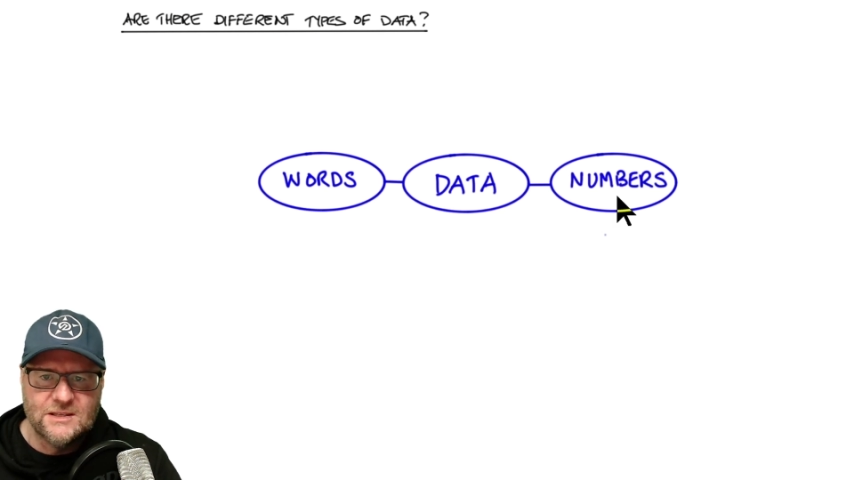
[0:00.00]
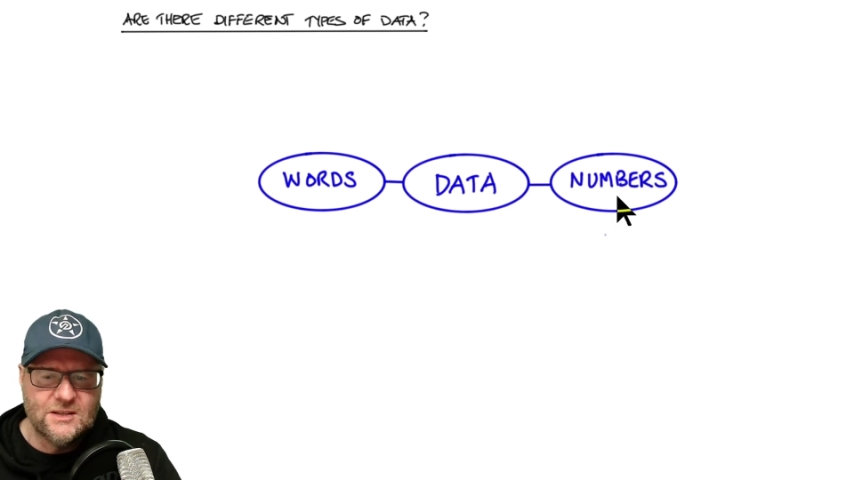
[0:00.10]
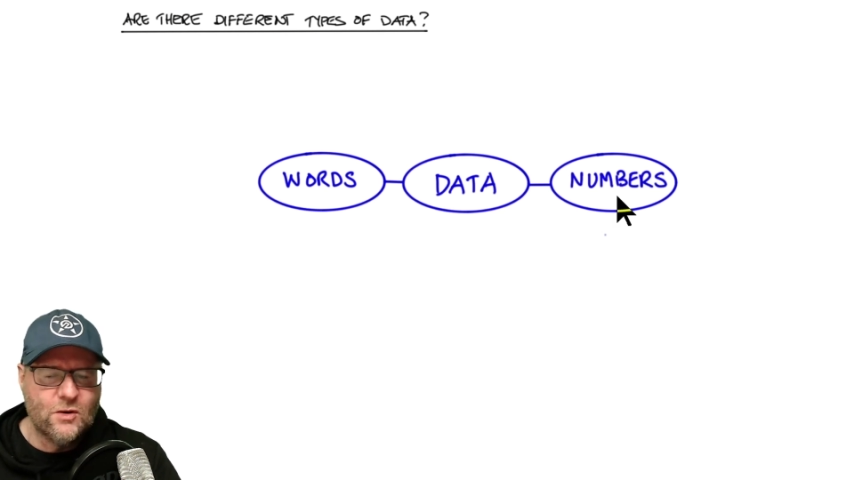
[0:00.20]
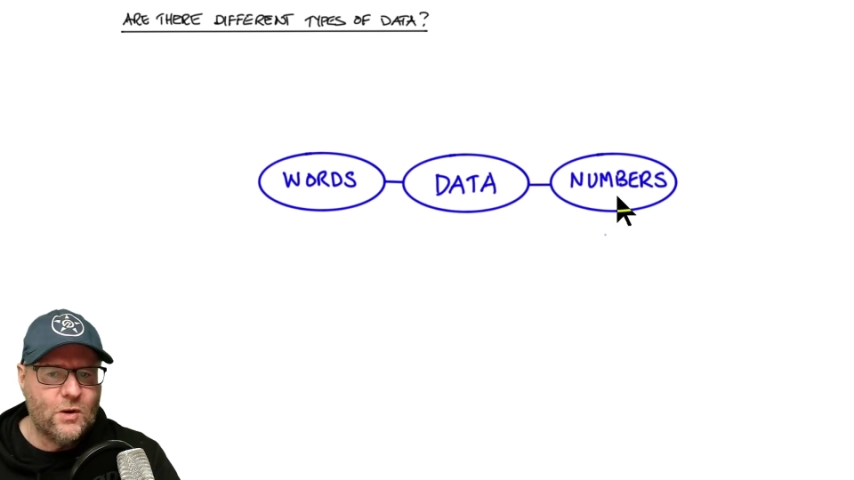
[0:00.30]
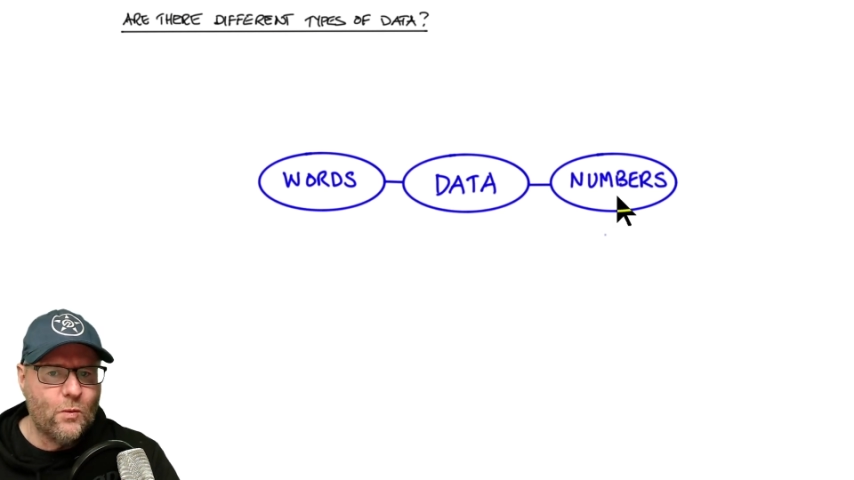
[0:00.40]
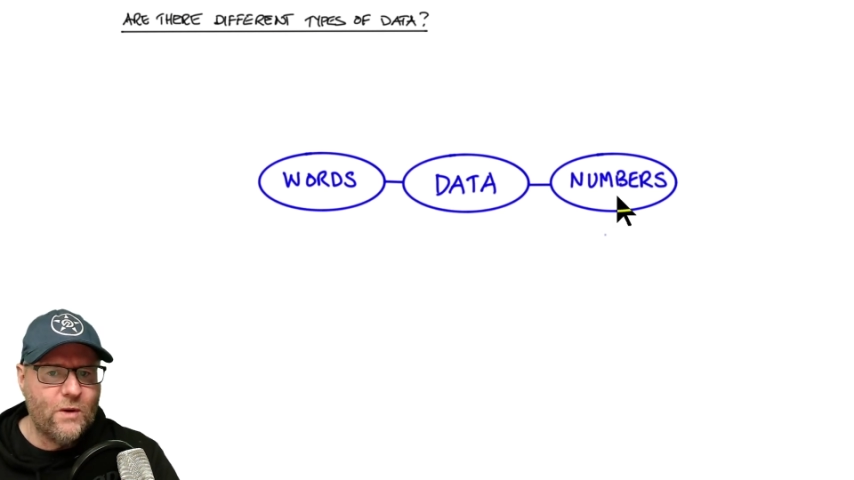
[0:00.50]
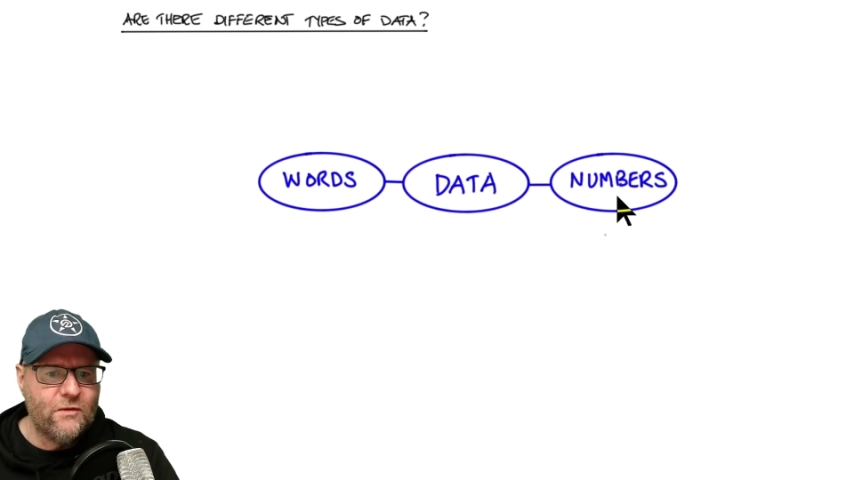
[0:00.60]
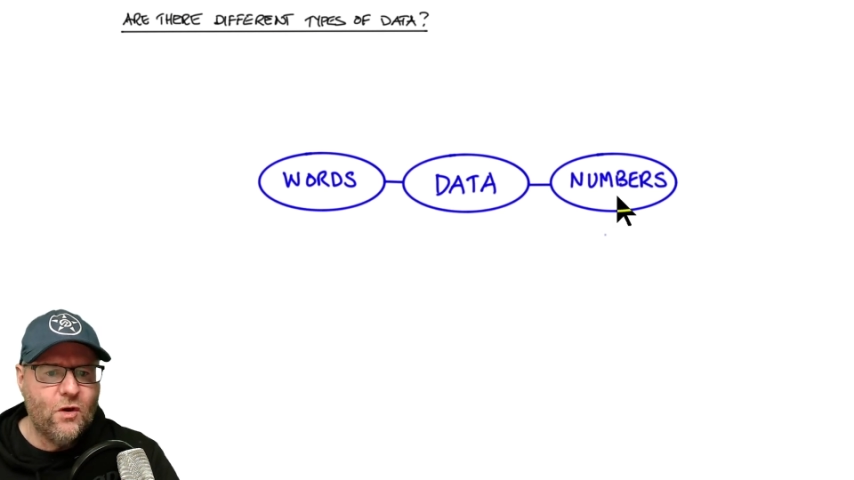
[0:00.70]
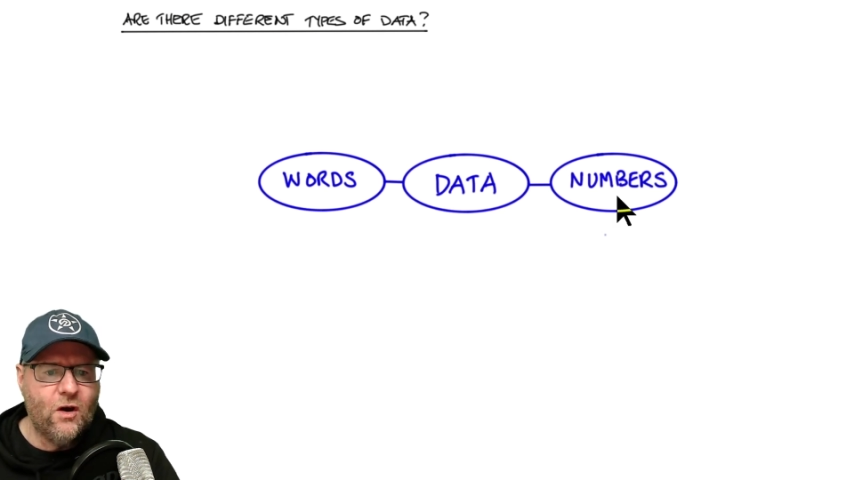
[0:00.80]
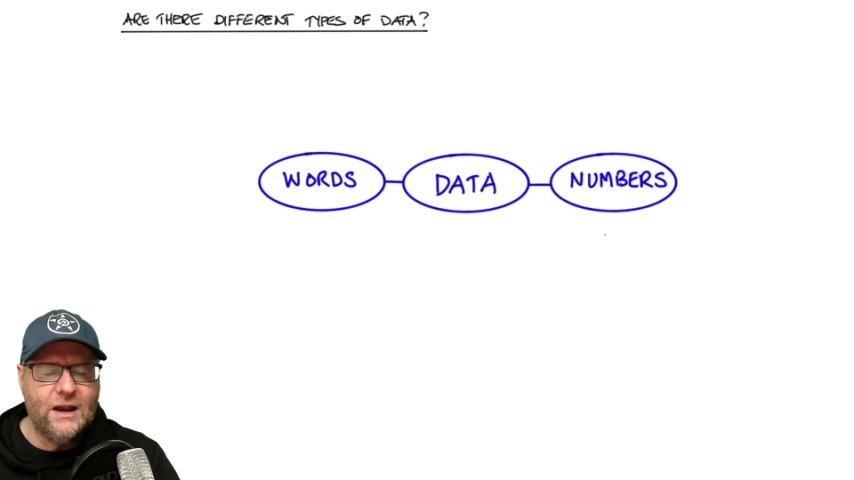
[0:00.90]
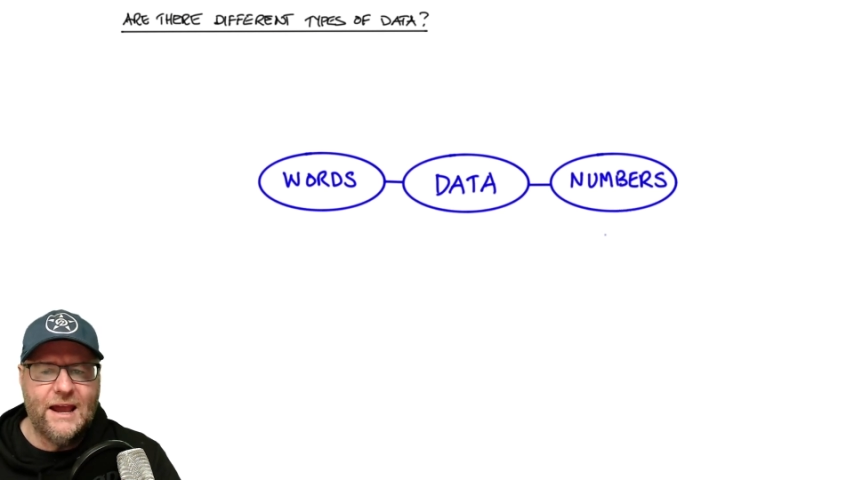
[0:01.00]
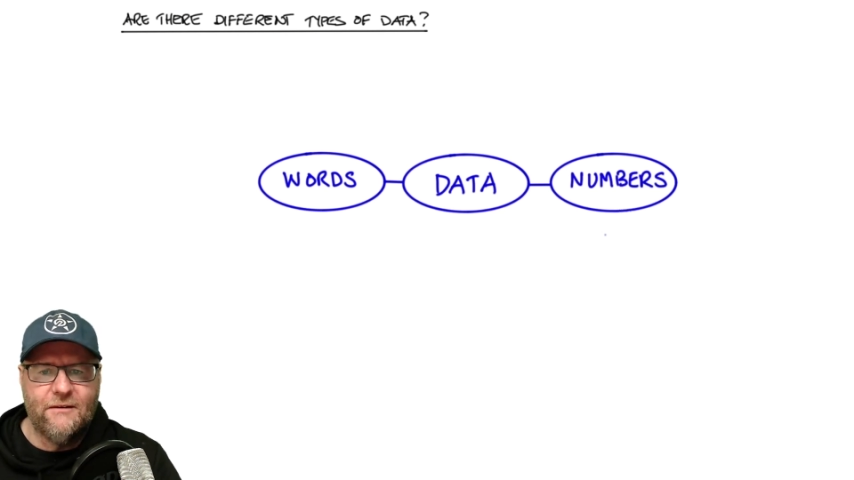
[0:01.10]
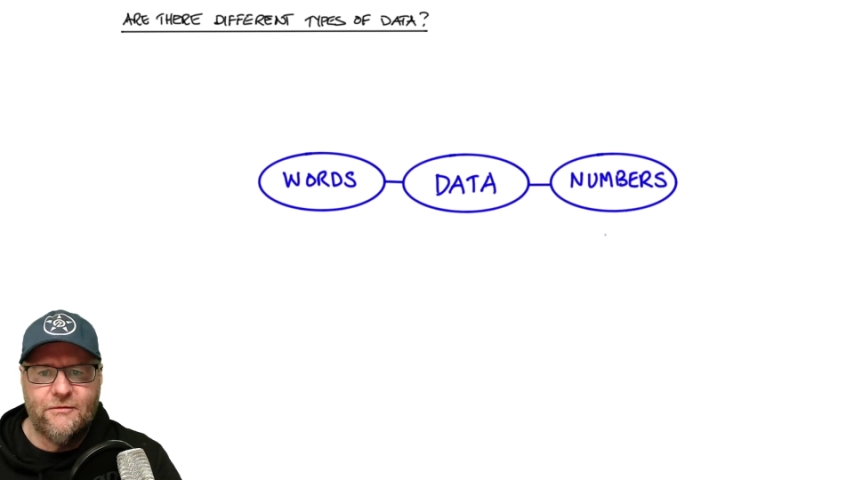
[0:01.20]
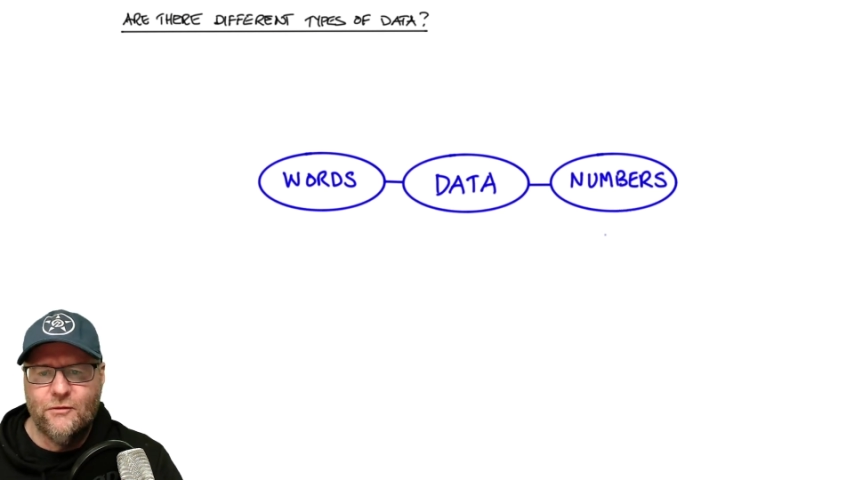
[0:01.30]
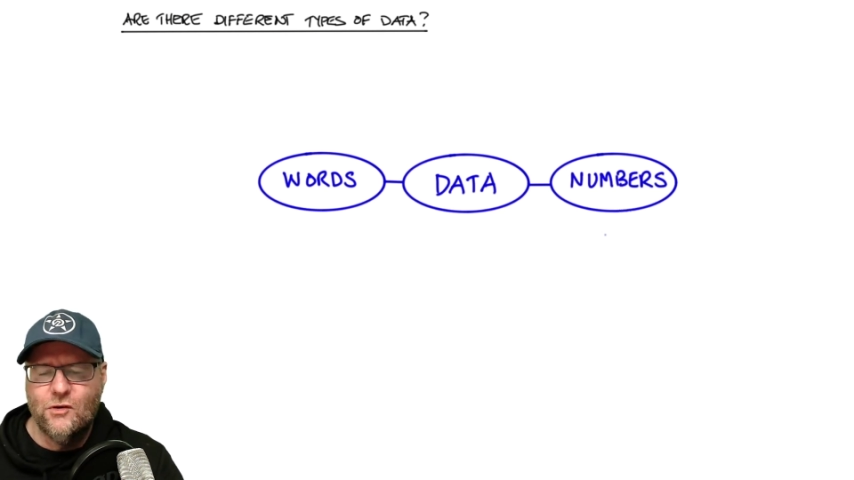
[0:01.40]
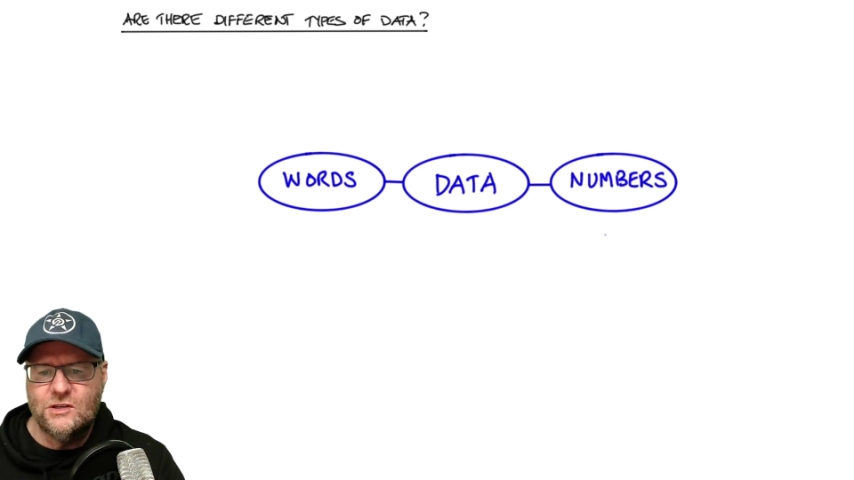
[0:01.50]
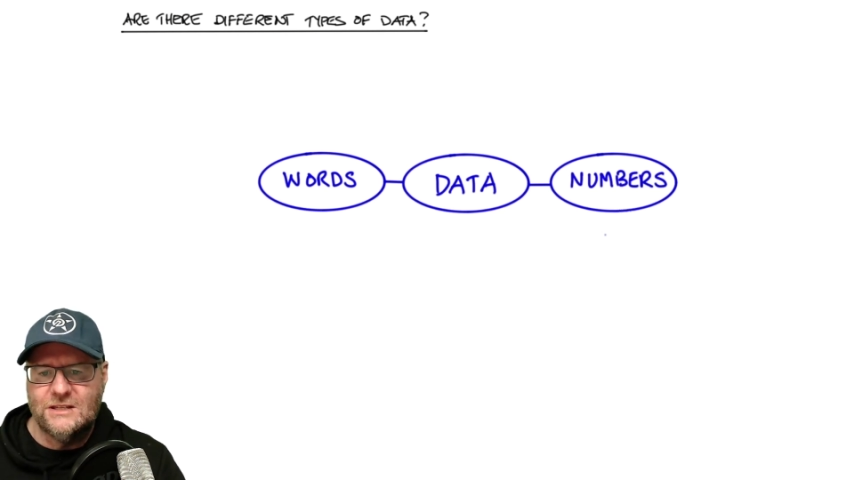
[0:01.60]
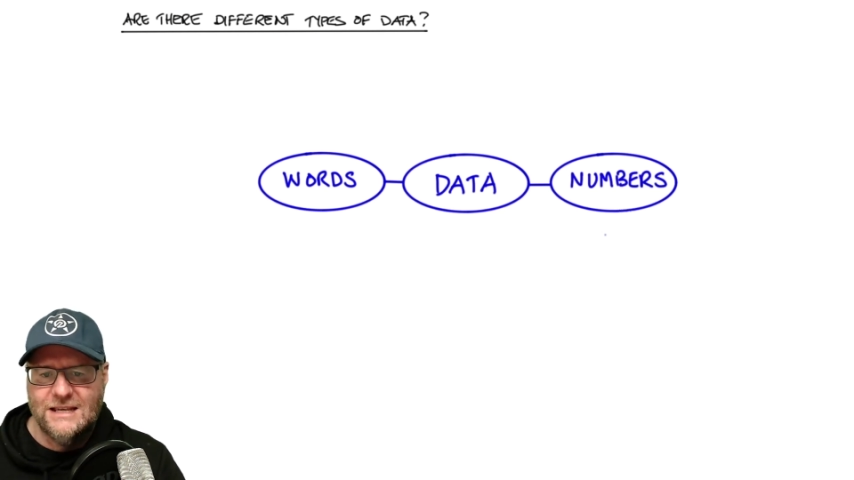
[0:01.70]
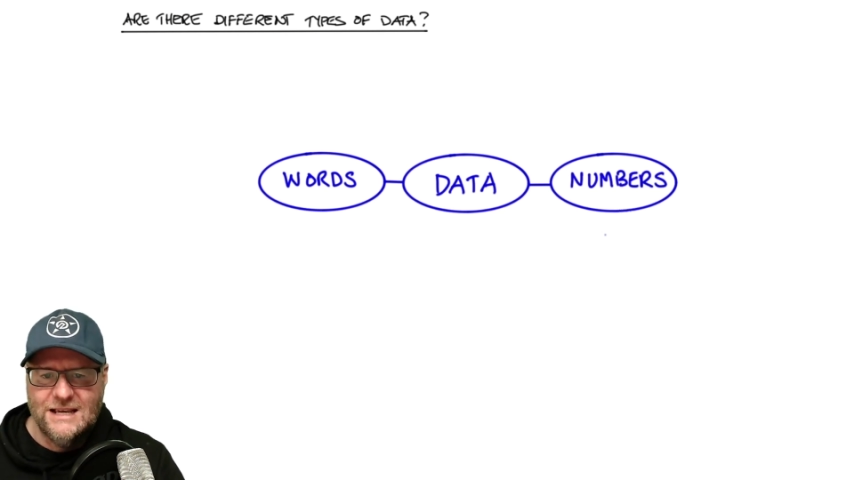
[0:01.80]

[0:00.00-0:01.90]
So we've got our first